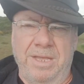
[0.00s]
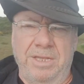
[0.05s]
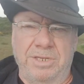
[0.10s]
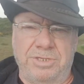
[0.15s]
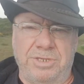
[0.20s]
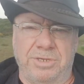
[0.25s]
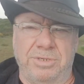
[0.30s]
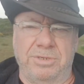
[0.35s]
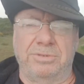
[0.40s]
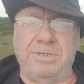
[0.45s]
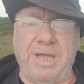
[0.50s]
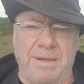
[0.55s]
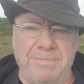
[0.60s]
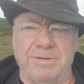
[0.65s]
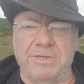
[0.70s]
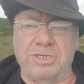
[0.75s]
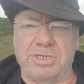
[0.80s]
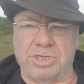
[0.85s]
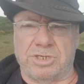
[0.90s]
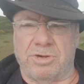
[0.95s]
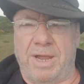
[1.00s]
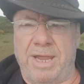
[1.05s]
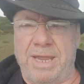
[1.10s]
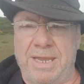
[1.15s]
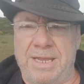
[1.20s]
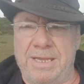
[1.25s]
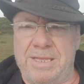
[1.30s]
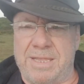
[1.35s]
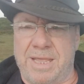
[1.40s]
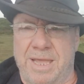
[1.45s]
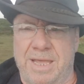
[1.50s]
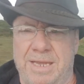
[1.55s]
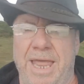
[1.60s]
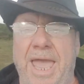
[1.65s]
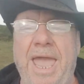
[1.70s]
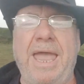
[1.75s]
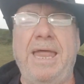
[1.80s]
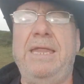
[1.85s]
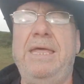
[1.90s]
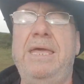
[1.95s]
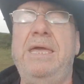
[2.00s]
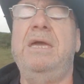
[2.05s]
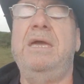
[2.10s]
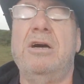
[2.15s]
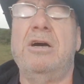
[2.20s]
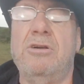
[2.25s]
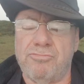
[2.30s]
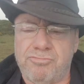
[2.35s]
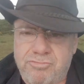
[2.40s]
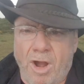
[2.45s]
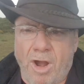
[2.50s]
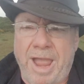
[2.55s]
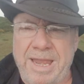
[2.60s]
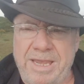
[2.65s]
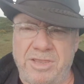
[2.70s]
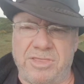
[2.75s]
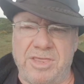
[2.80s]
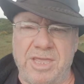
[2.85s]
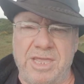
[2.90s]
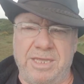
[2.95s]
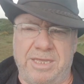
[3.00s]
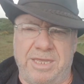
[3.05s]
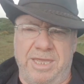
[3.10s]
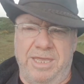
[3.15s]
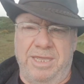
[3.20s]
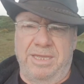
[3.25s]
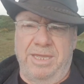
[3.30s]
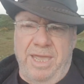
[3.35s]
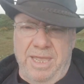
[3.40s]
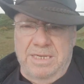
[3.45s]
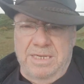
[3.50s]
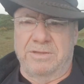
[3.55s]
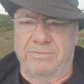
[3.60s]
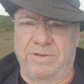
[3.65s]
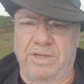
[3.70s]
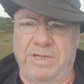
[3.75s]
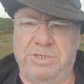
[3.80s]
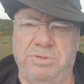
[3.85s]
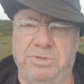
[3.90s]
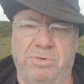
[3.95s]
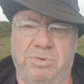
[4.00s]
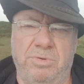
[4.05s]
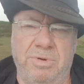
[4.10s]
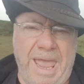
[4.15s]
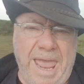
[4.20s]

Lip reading: to demonstrate that any right-thinking individual,